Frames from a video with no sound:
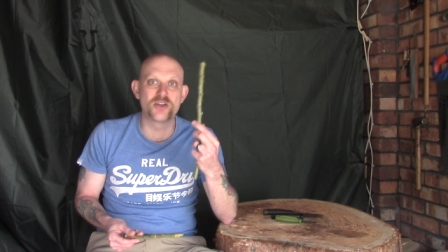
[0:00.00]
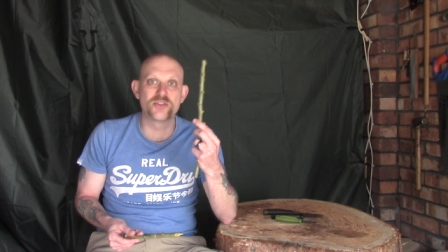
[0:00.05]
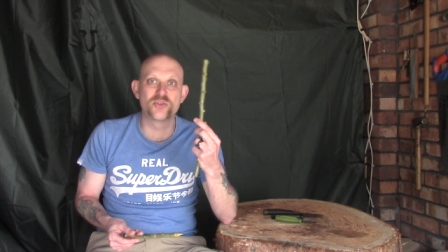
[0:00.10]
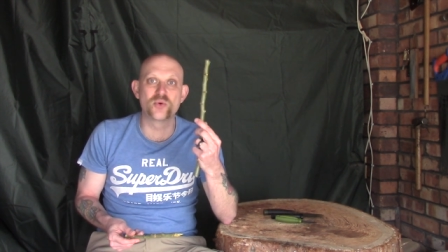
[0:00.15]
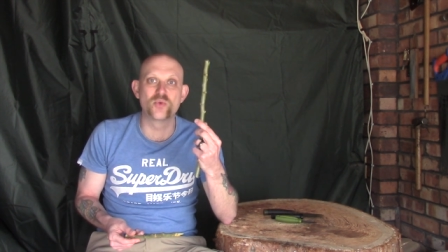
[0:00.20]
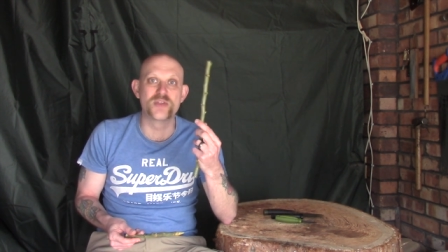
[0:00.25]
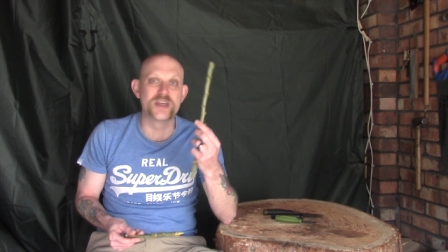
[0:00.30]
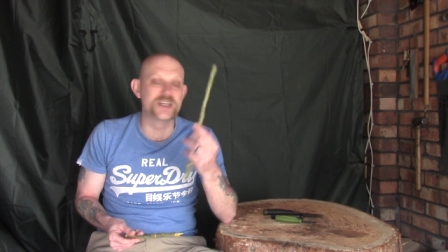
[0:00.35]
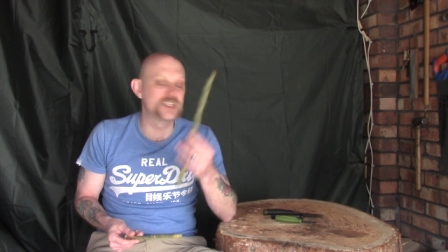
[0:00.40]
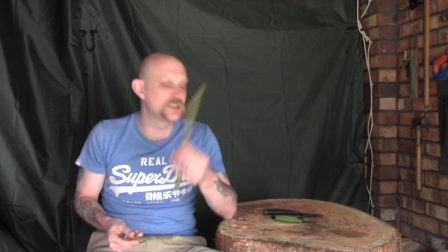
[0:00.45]
I
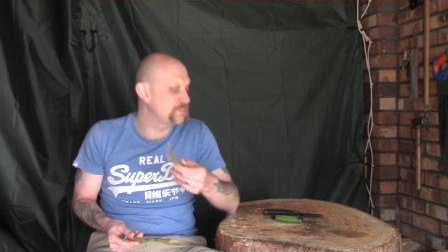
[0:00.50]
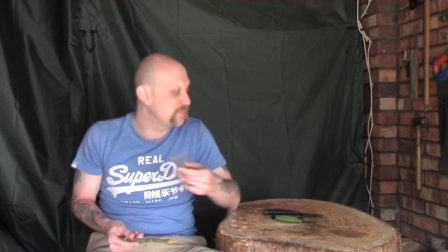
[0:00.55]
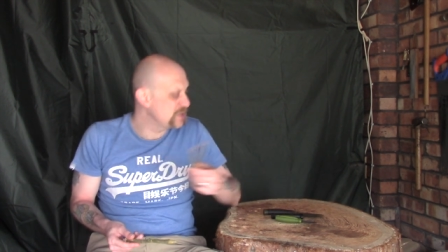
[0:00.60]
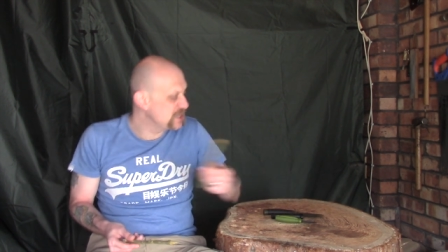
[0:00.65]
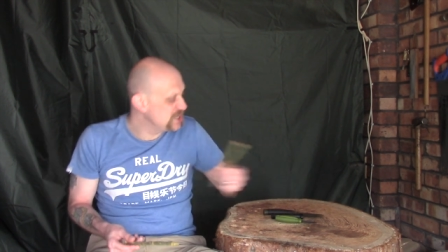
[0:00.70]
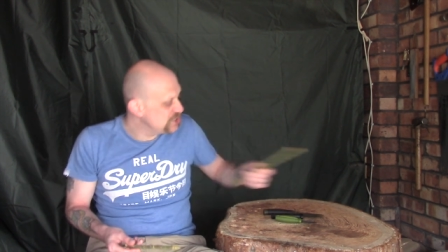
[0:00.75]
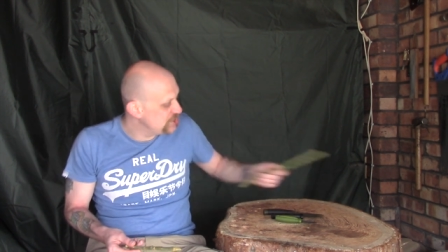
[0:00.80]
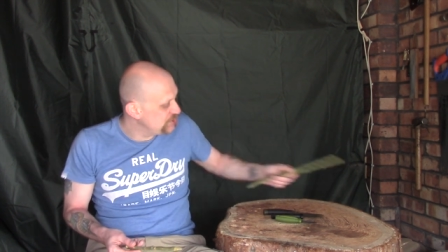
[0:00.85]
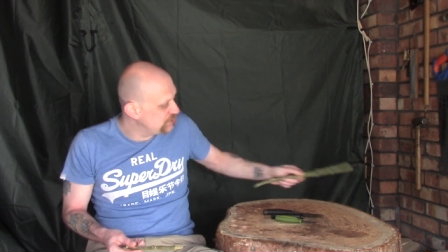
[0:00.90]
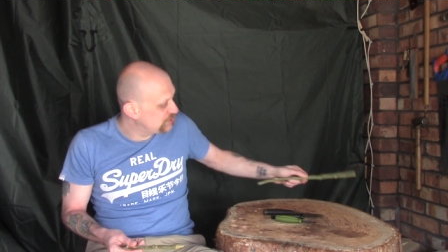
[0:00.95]
thought these would
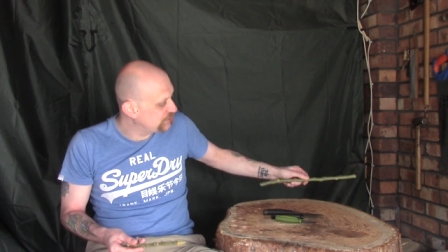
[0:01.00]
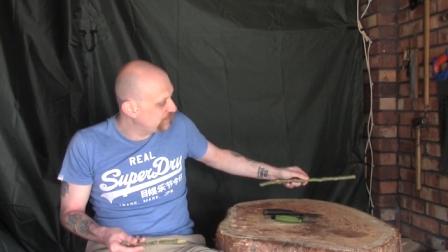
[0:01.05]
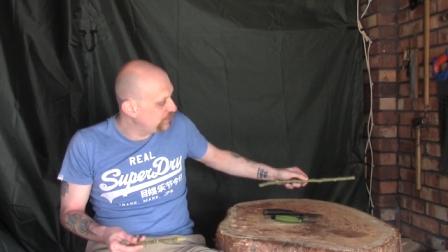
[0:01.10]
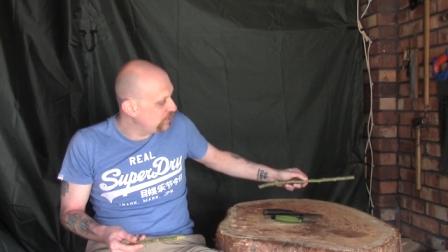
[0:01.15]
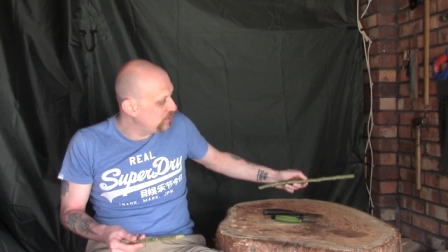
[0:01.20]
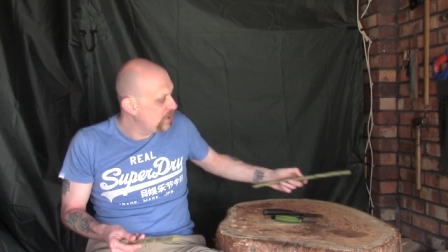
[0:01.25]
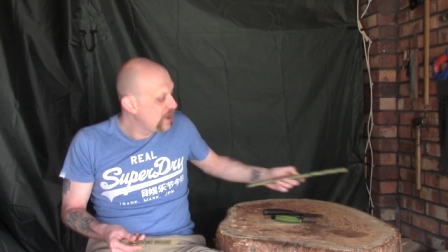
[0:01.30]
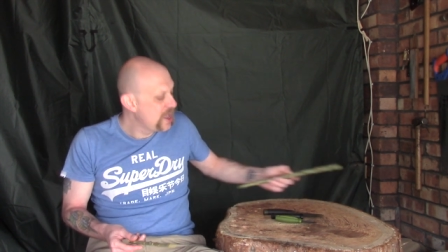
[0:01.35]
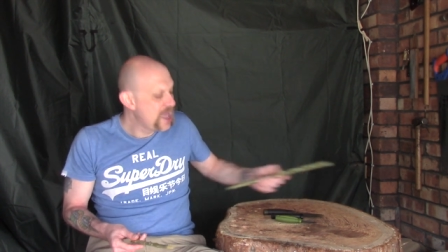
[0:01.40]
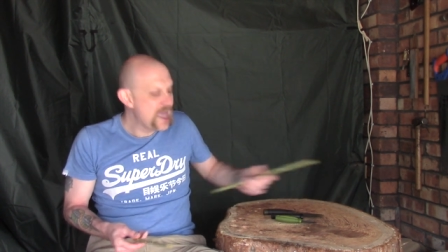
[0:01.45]
be
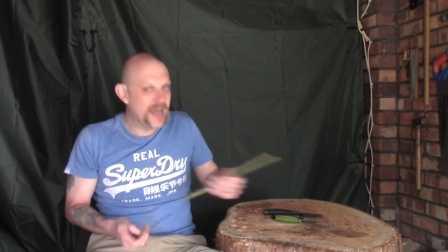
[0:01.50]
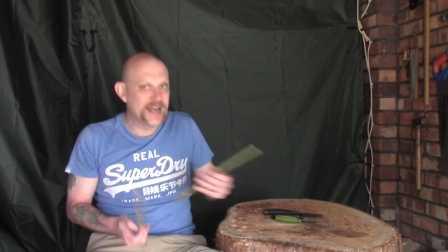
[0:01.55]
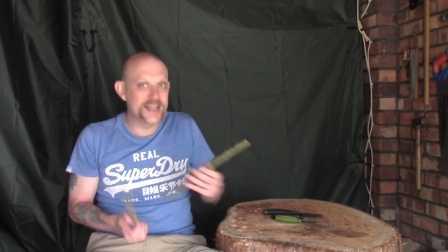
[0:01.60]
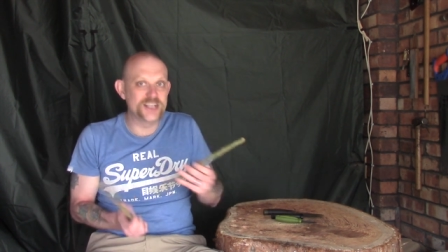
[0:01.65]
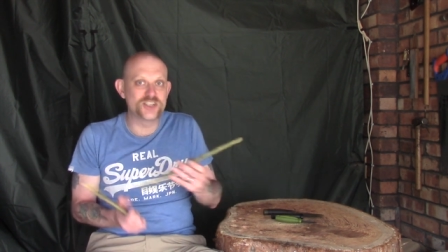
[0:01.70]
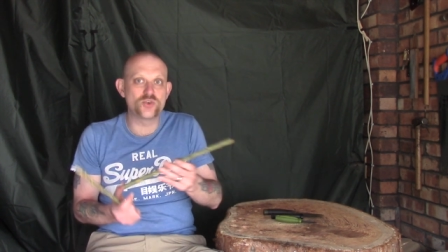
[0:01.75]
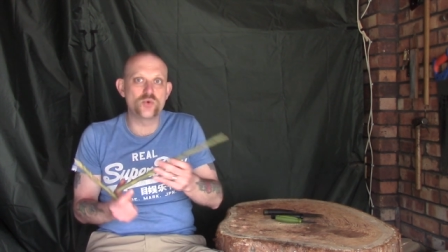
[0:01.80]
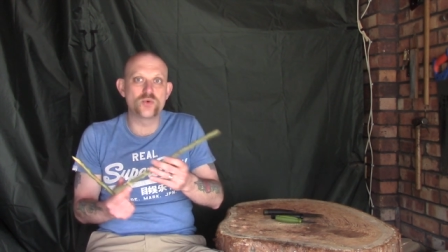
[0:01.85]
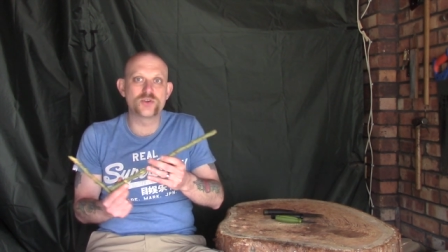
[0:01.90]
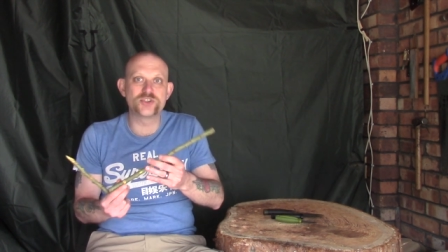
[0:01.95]
useful and
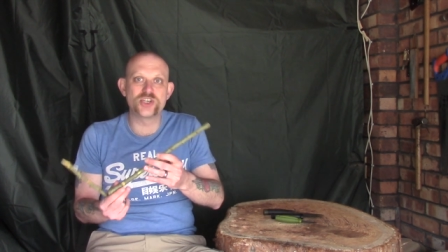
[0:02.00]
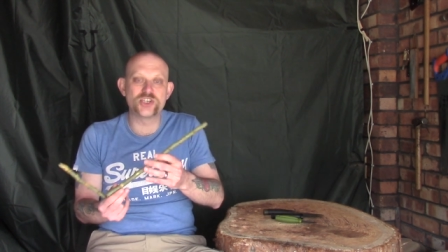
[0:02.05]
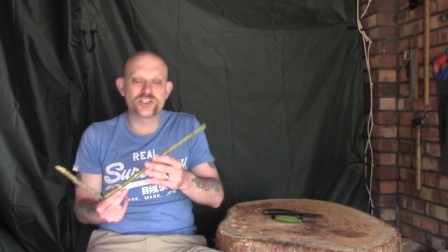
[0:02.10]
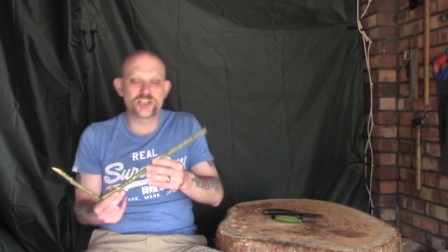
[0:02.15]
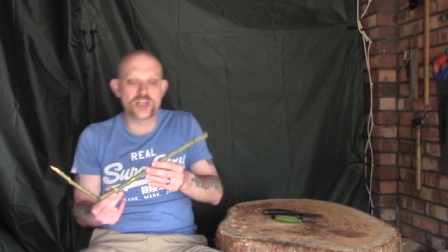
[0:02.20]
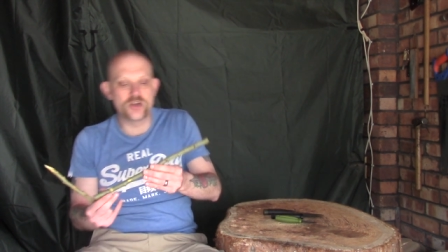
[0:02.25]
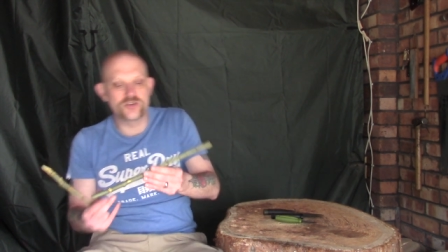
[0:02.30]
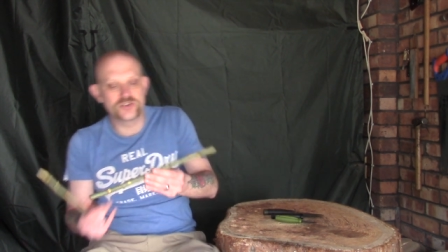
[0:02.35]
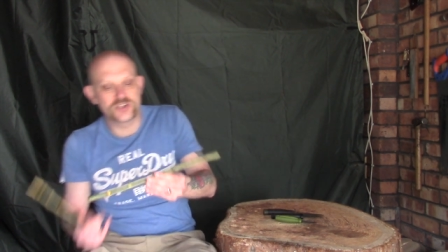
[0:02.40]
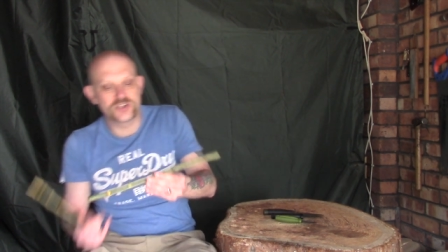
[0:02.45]
it sort of just goes